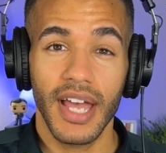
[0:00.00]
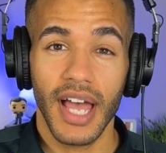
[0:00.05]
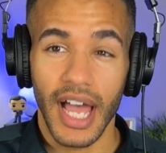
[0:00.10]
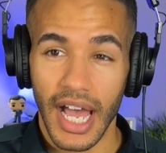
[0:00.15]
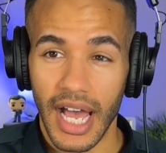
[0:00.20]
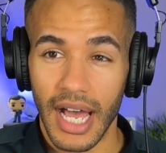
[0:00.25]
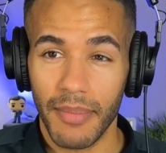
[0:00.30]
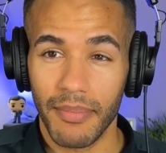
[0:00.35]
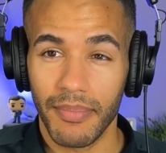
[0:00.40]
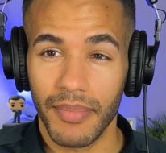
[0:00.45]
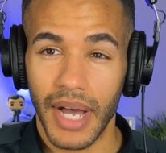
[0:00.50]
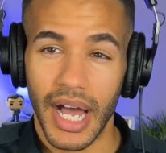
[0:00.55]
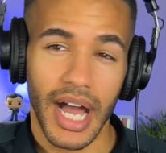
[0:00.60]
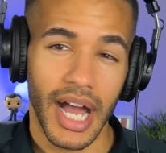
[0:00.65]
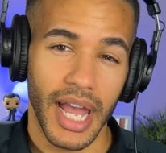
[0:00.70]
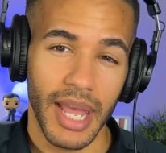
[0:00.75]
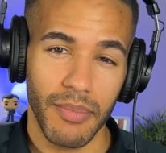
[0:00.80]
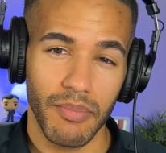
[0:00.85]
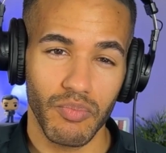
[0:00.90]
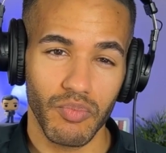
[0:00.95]
Um,
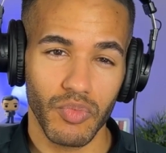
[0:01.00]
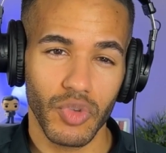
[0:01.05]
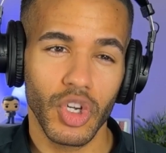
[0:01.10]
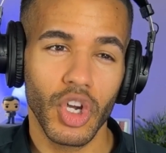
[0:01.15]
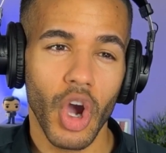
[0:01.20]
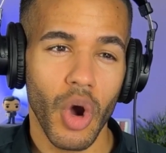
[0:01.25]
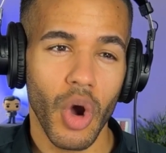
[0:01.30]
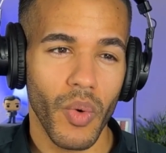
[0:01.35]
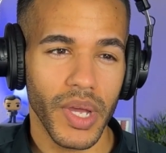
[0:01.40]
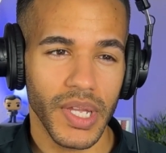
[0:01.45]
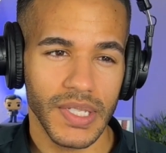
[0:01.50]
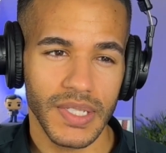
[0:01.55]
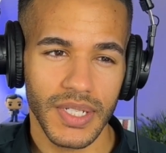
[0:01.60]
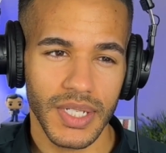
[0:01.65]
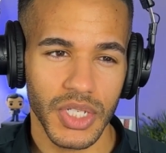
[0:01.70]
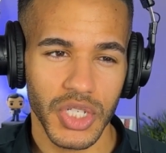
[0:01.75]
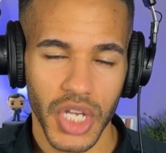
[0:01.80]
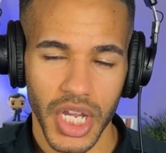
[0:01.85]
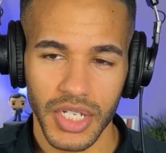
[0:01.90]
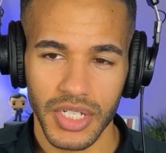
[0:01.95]
I'm going to
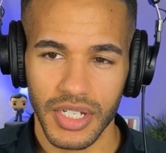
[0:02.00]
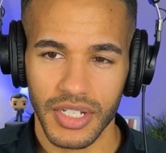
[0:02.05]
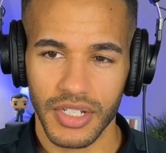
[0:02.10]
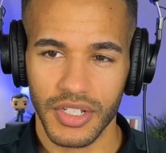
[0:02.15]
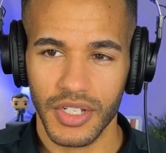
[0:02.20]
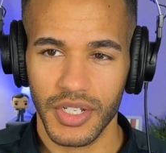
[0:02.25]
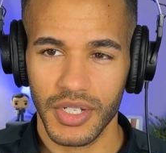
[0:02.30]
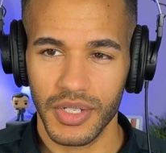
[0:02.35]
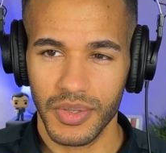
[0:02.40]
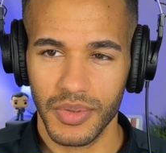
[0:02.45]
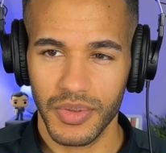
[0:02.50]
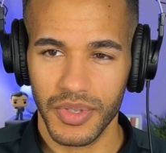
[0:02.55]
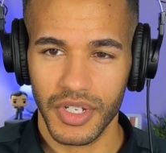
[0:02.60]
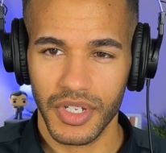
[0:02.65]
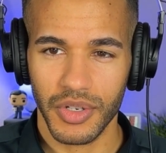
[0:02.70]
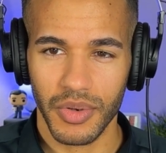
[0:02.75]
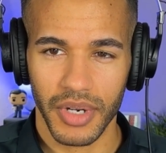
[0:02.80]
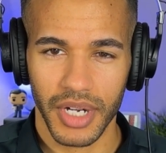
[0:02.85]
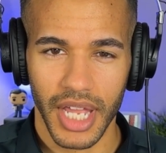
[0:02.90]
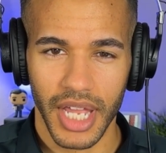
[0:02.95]
change it to the
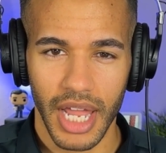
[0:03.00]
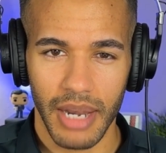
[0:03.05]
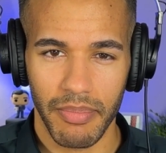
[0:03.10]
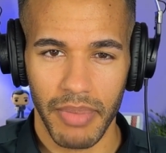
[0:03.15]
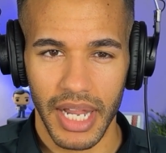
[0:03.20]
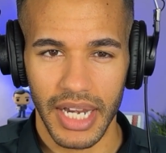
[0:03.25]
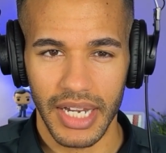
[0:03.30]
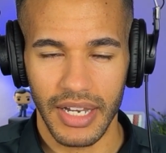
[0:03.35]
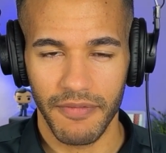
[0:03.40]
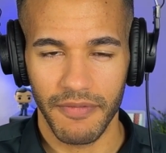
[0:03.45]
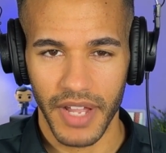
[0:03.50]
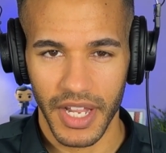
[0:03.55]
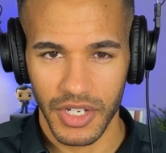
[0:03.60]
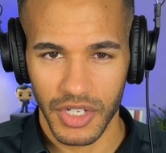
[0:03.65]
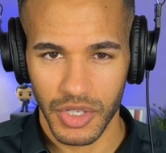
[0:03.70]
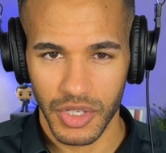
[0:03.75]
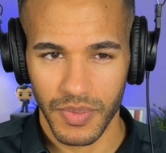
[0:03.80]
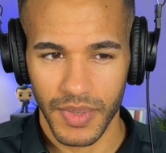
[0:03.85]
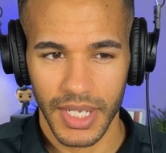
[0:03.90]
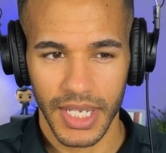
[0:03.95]
shortcut button
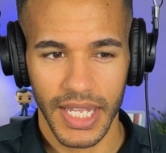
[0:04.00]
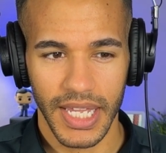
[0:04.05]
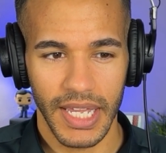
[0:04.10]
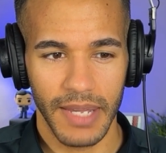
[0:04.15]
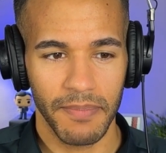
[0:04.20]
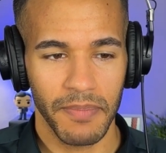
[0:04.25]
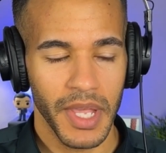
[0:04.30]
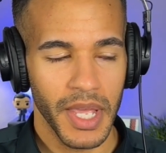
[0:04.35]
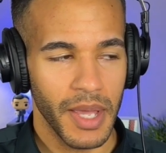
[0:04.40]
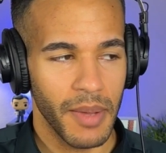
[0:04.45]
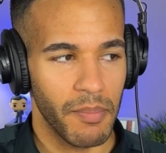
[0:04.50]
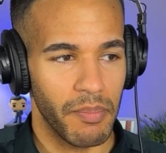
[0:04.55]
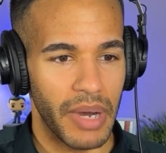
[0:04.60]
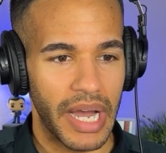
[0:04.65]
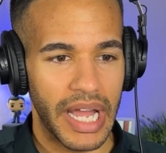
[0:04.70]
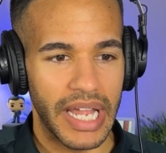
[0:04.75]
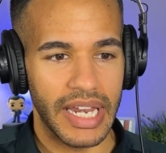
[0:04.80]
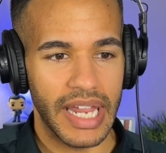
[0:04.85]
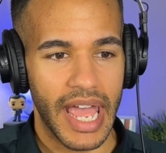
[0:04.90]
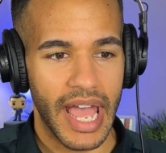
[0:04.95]
eventually,
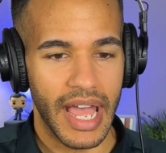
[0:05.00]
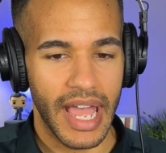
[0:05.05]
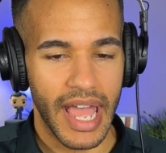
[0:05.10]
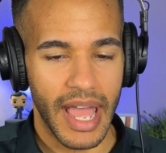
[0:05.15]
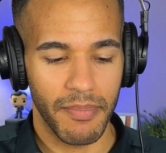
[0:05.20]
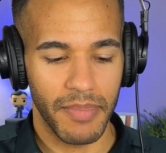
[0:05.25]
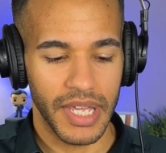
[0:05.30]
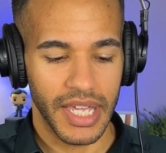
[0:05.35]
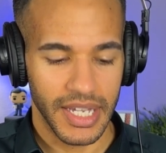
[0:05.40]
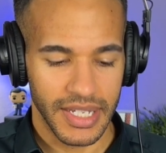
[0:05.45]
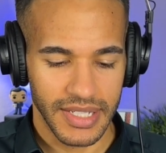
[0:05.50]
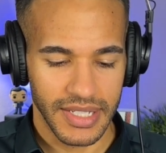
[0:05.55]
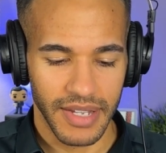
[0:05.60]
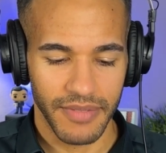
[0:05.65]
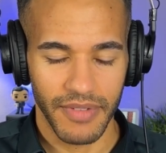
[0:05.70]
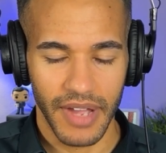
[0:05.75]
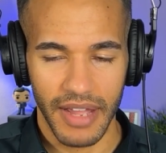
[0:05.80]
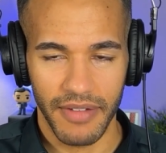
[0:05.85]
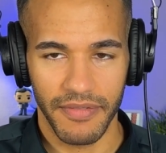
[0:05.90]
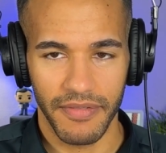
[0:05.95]
but mm-hmm. because
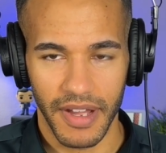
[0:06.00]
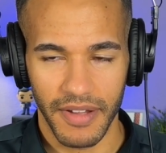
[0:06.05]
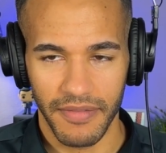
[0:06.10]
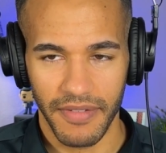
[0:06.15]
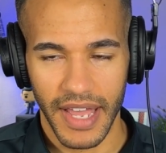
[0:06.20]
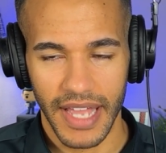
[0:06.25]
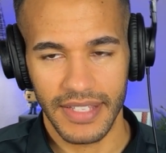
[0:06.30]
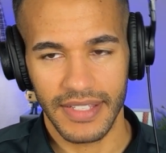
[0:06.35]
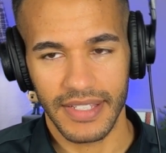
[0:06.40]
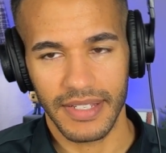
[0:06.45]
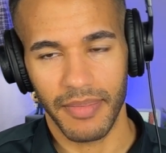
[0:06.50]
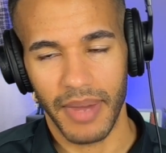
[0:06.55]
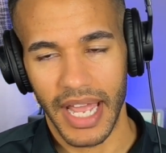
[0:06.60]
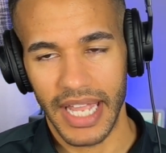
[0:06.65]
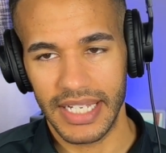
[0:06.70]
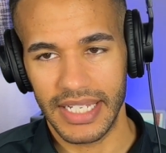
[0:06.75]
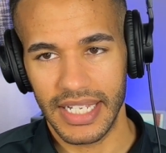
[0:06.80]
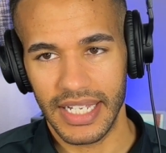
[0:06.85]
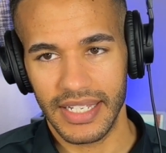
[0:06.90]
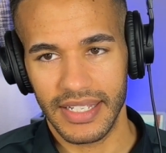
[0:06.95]
I've, I've I've had some
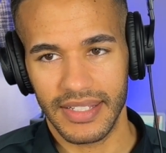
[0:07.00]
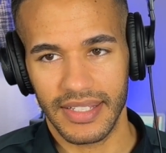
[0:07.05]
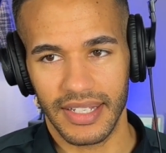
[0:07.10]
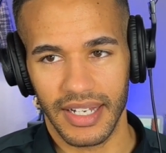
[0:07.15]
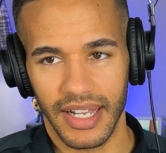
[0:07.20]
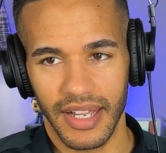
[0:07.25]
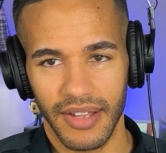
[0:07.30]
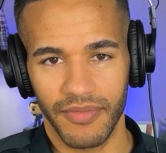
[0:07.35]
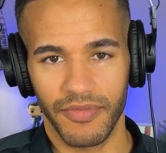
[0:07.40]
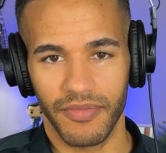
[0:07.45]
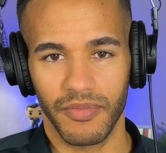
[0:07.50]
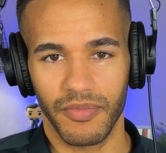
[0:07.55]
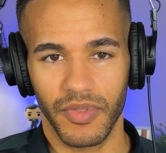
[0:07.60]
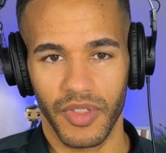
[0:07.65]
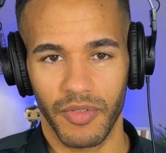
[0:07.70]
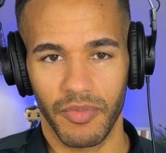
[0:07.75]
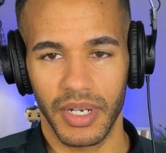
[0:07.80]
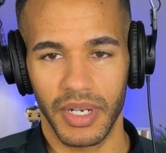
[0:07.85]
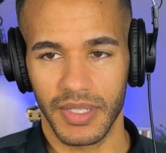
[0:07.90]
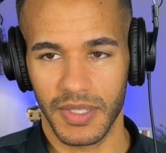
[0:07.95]
ideas that I've that
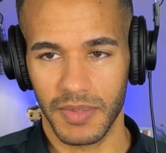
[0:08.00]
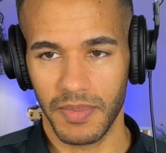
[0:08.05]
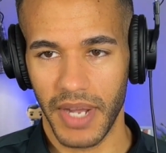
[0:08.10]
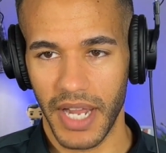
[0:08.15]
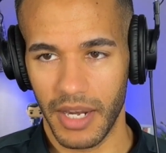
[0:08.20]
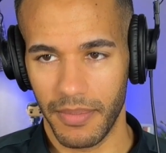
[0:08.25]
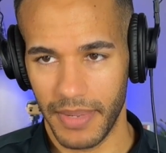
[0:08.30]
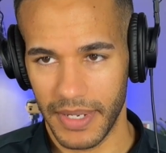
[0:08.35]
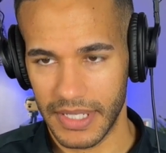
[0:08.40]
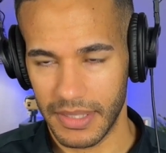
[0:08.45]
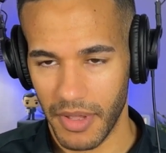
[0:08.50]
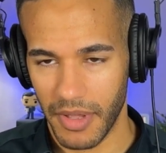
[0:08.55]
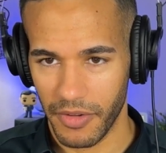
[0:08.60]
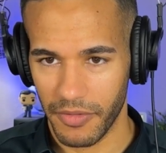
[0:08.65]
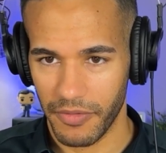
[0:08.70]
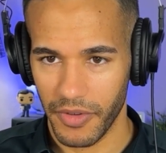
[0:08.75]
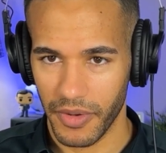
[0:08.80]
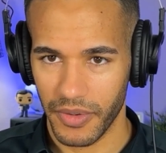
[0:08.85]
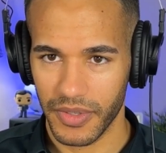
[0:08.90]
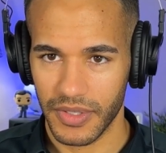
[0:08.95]
have been inspired by some other
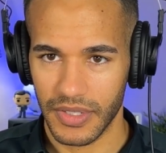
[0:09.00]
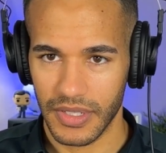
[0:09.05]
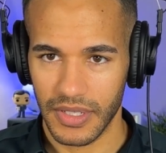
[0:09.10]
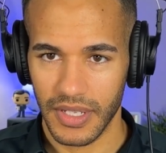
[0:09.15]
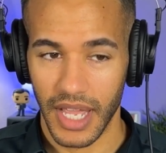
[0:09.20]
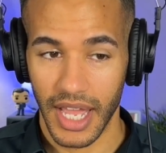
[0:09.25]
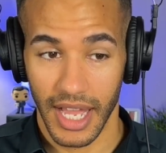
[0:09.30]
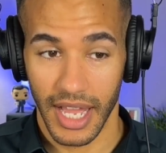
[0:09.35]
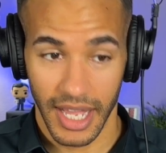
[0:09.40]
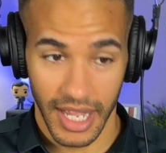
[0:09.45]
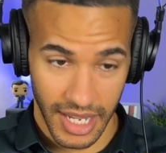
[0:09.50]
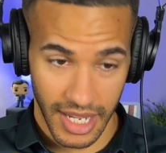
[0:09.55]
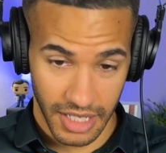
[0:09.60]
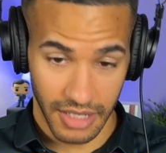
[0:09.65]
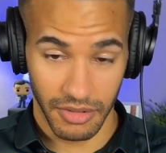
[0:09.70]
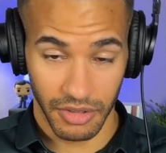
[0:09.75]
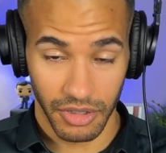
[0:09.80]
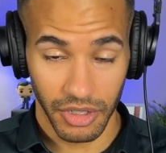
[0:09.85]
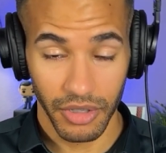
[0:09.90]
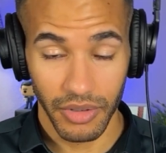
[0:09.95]
folks, uh,
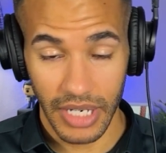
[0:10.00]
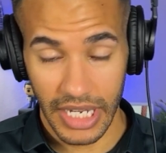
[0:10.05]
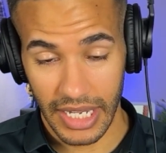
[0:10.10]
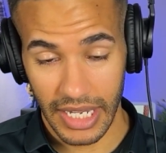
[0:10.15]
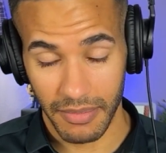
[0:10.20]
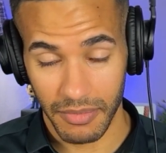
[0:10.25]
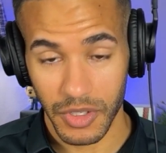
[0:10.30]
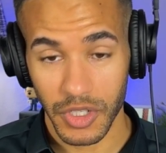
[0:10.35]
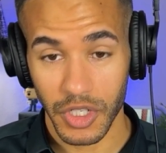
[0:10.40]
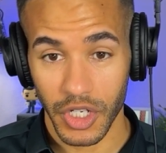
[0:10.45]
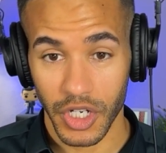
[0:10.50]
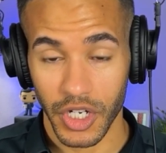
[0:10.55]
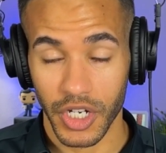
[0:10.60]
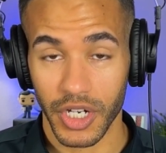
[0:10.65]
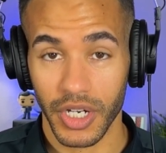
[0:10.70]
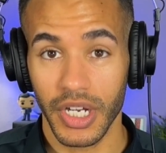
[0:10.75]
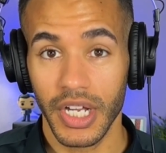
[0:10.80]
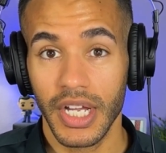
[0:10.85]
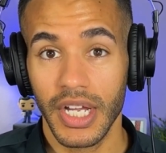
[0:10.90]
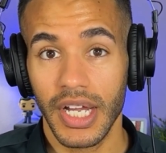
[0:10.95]
including I'm
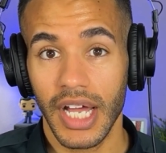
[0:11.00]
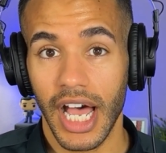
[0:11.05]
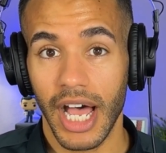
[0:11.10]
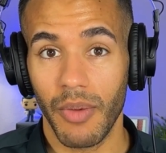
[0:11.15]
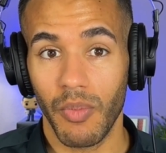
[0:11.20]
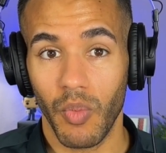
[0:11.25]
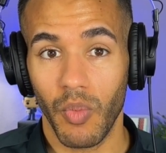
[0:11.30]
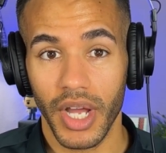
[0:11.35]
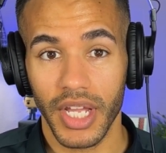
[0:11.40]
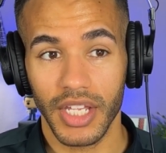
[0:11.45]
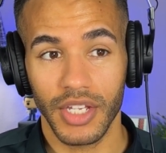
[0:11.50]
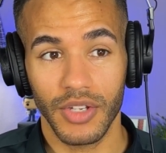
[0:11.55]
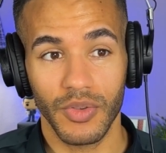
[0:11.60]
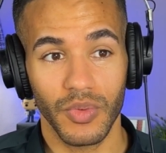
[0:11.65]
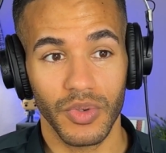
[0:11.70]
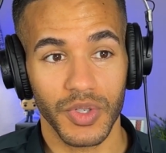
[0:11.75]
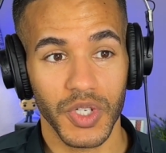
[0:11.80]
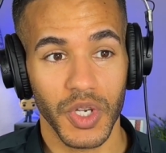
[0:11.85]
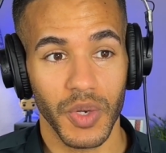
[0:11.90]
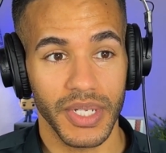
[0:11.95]
sure uh, what you
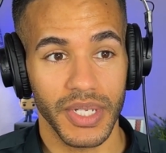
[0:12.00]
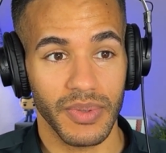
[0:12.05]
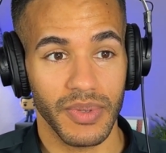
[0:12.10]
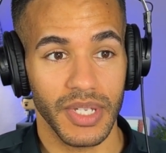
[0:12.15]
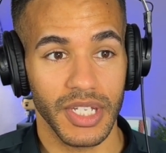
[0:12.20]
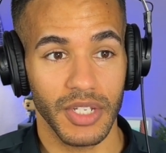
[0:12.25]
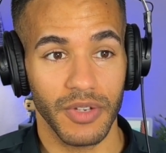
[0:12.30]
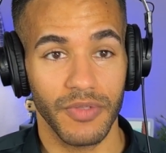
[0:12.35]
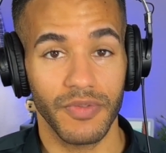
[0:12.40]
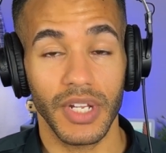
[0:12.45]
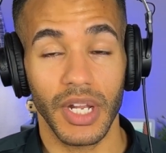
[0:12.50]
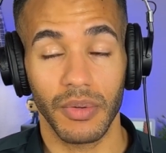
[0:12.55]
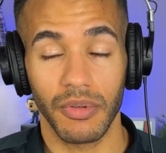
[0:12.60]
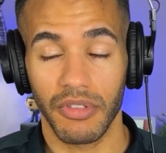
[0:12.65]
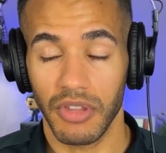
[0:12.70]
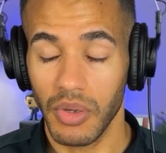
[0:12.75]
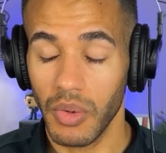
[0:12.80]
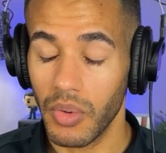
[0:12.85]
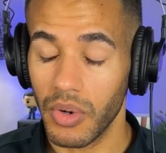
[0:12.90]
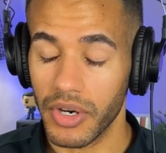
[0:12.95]
will show us what you've done
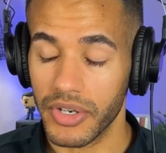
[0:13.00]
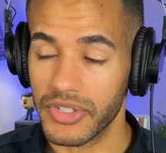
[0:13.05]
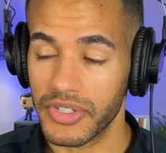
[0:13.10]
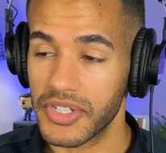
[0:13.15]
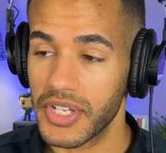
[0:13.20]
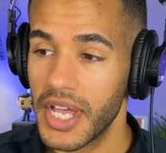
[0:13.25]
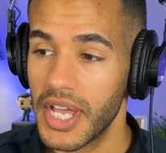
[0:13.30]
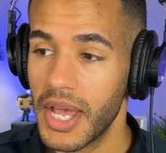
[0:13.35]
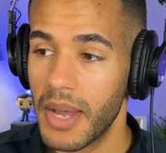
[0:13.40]
with yours.